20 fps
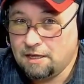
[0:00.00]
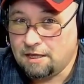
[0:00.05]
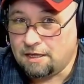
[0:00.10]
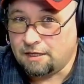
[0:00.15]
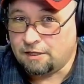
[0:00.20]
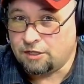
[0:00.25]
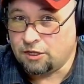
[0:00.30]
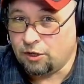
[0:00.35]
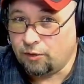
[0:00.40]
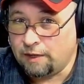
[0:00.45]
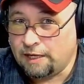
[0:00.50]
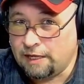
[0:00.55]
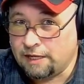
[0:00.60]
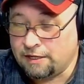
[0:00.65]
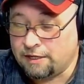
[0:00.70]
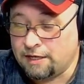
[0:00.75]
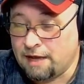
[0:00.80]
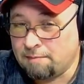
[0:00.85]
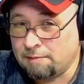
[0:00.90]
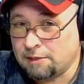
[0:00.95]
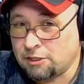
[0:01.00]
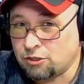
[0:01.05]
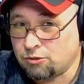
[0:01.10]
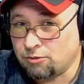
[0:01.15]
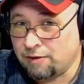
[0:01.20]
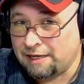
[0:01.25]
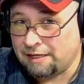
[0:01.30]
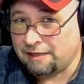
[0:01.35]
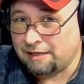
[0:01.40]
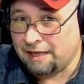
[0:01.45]
until he can
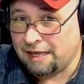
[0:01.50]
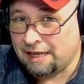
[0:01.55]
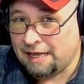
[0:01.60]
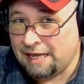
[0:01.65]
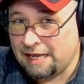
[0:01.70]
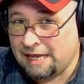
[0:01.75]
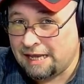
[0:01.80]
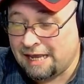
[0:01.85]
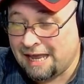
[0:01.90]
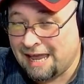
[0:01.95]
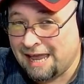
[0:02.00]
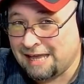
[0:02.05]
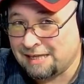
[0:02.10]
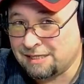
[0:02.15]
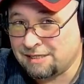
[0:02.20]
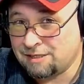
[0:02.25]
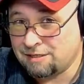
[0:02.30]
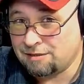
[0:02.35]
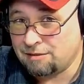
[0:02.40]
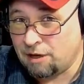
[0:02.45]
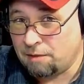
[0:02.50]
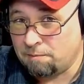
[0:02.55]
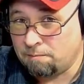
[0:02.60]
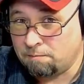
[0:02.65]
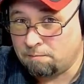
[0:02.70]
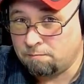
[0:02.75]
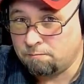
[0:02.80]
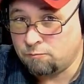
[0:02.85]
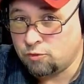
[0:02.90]
demonstrate that he has some